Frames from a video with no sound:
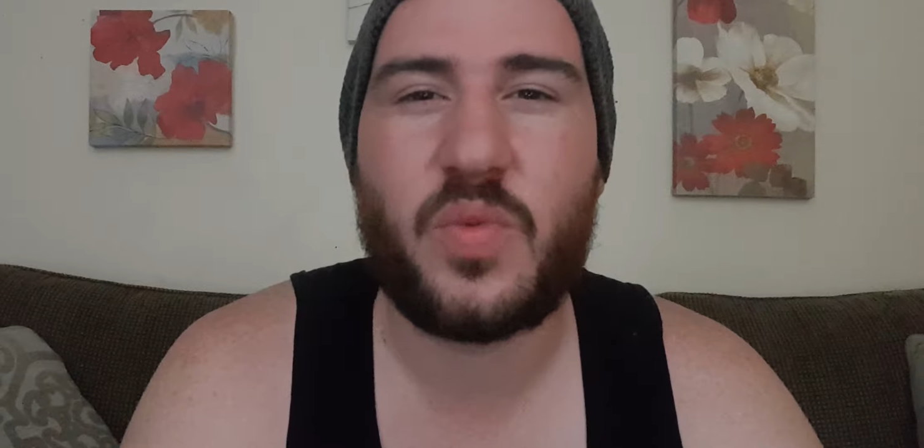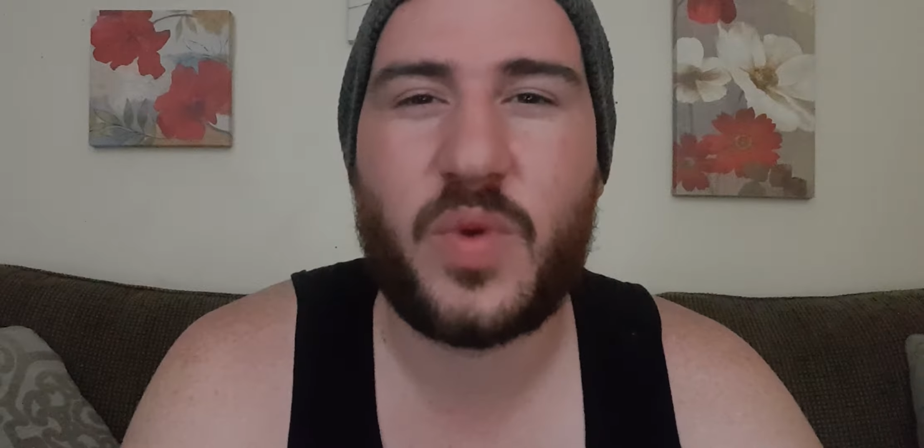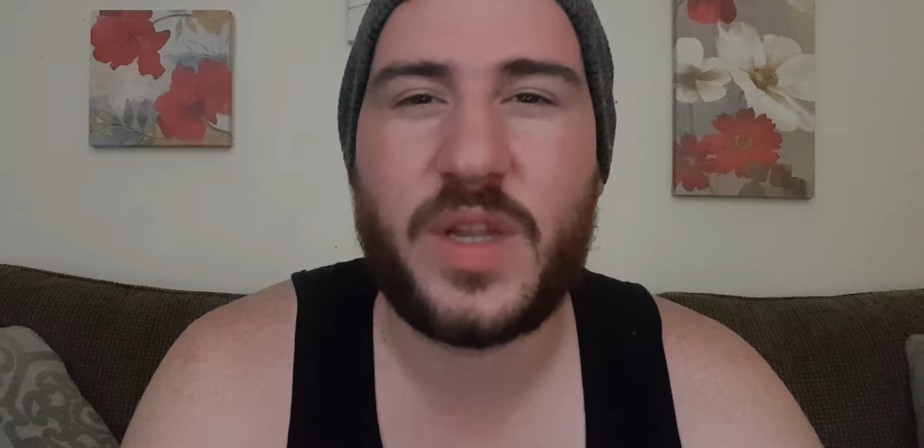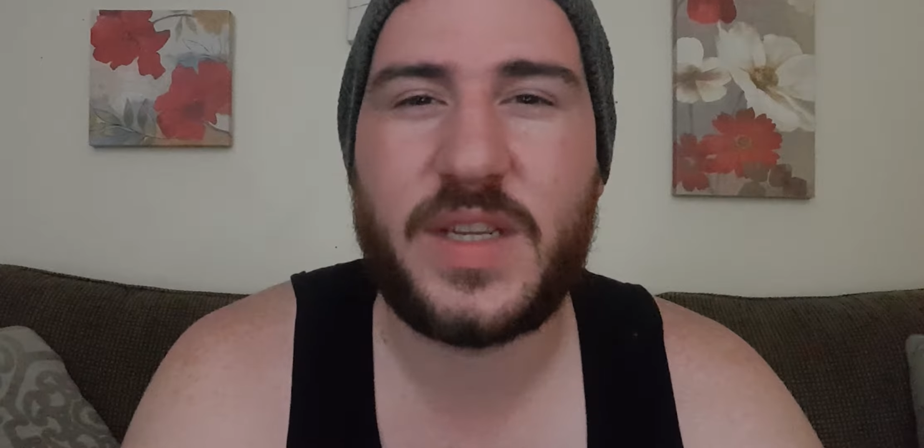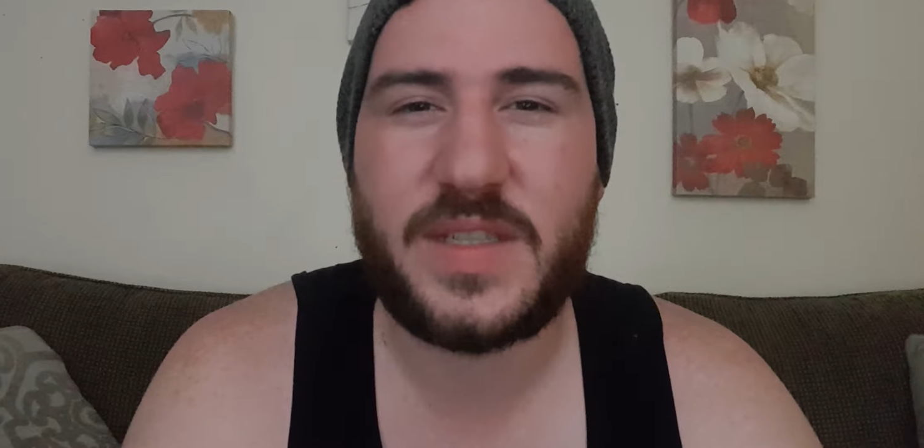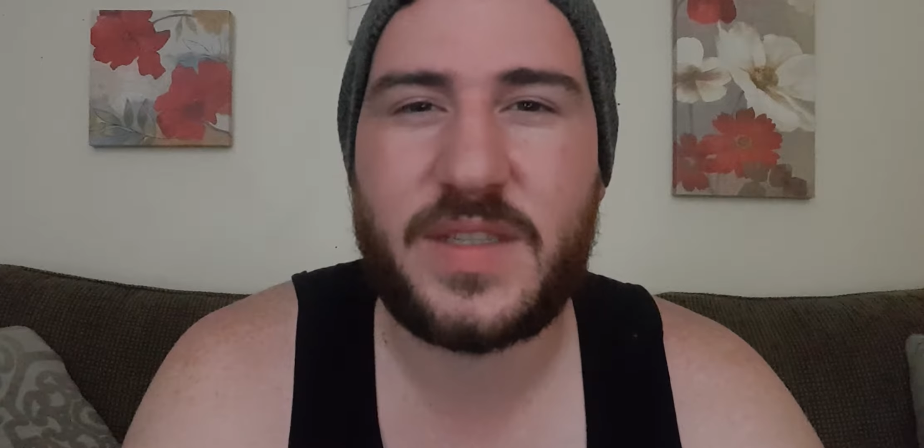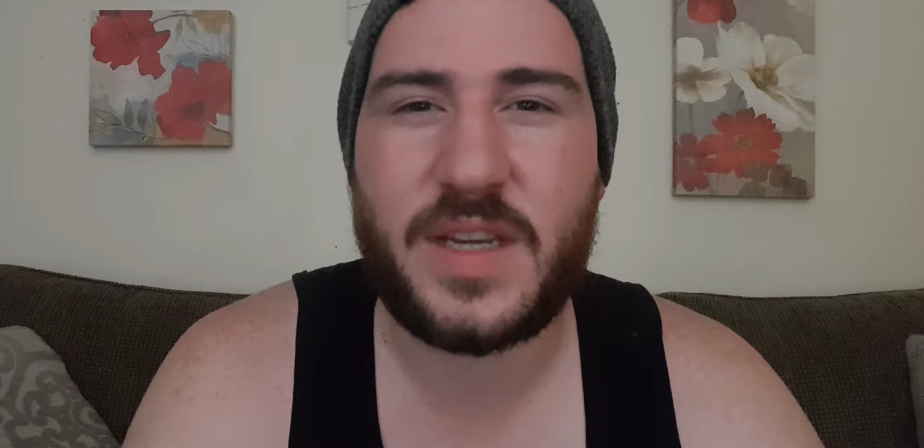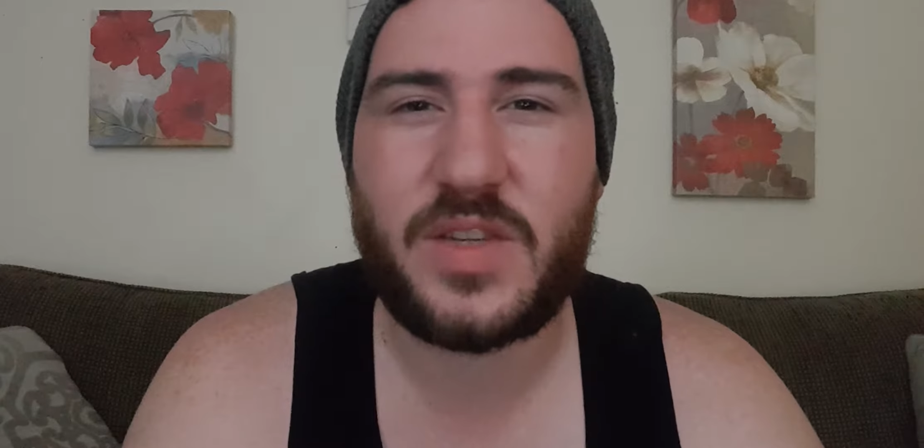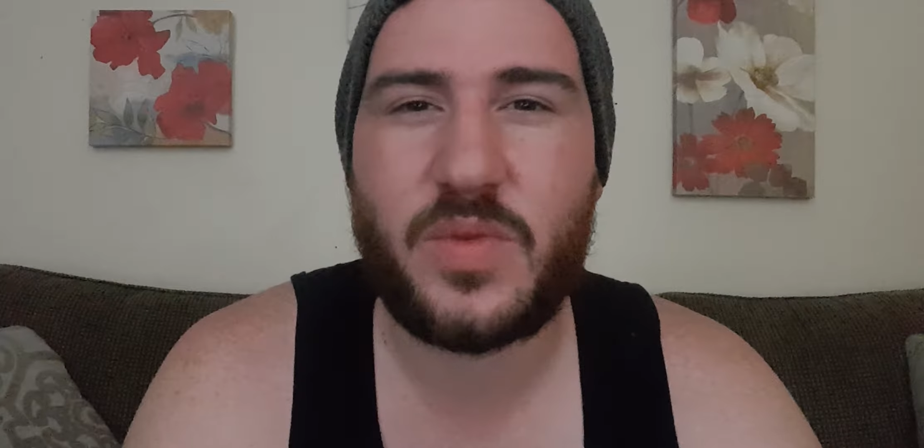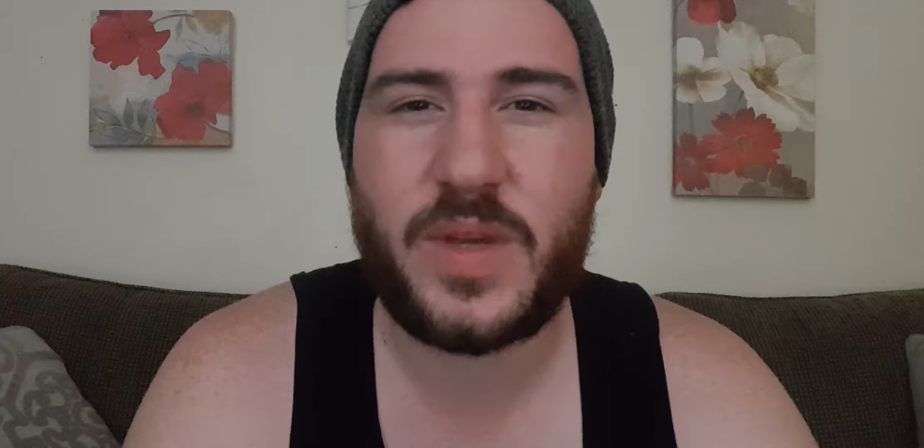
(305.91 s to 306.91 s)
really
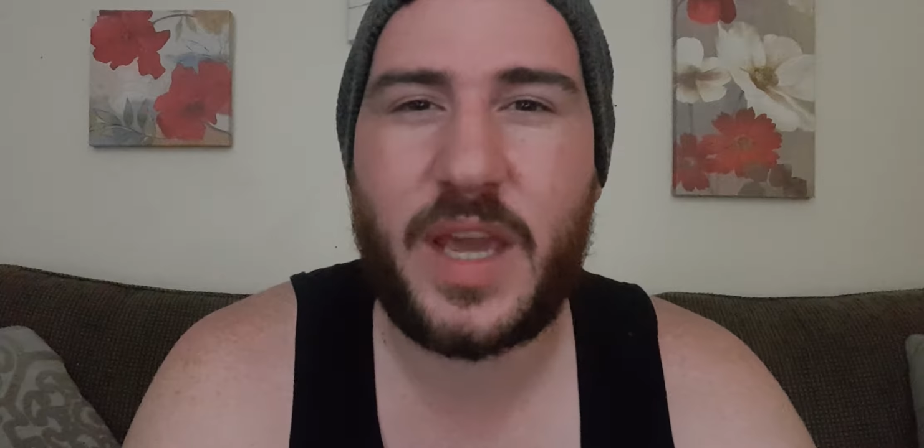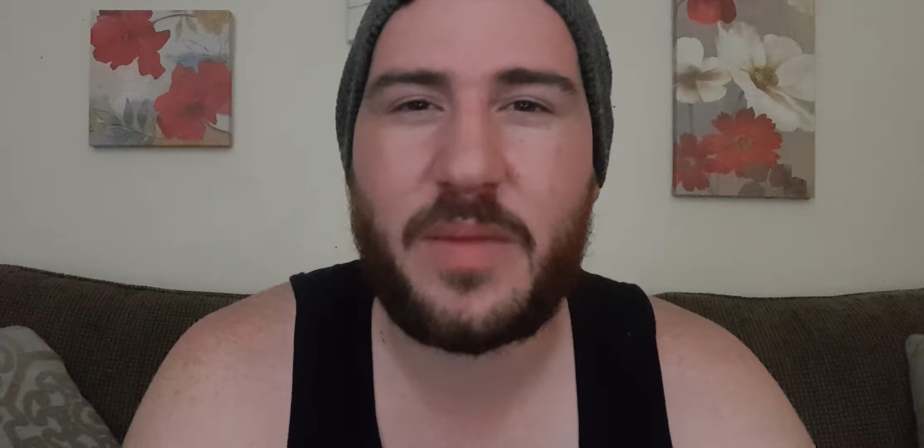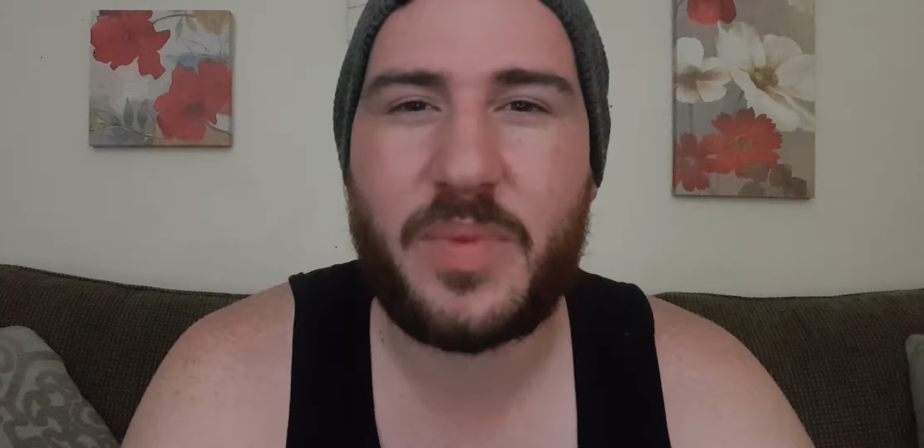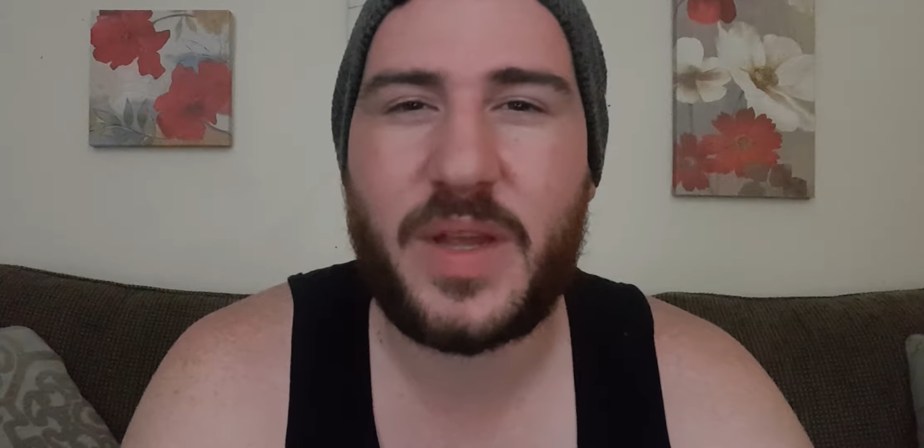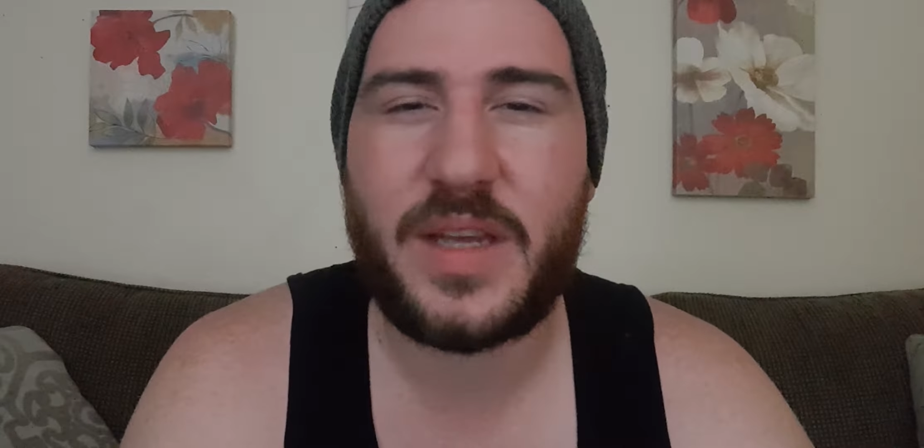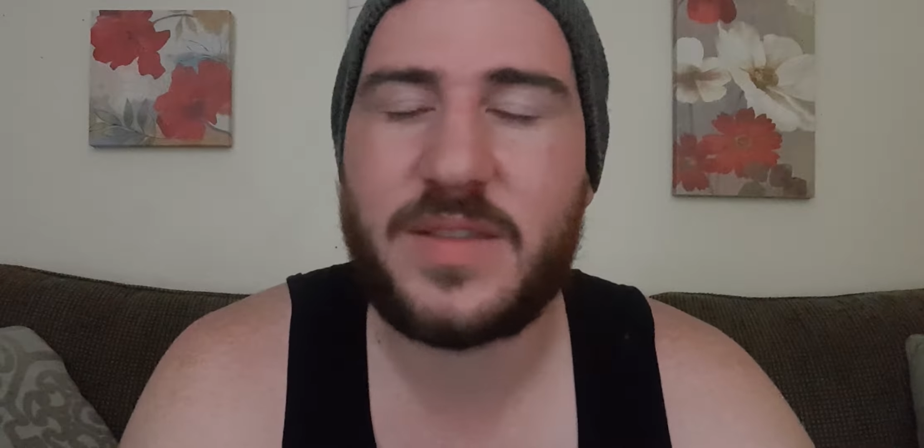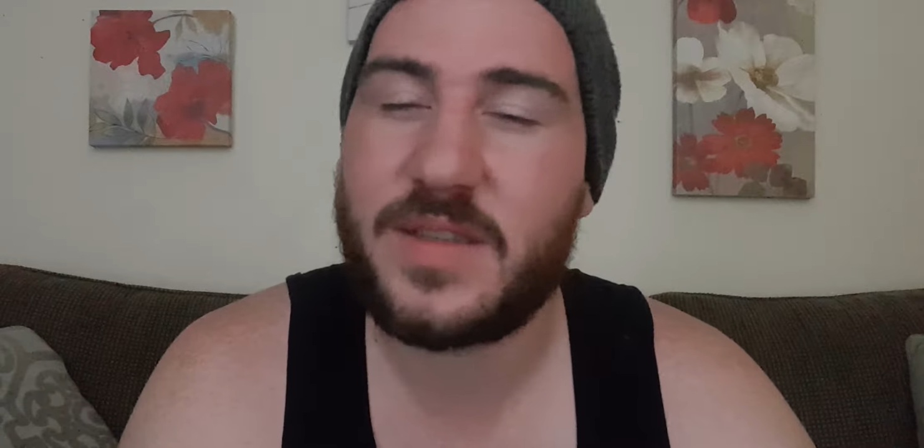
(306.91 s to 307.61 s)
stick to a game plan,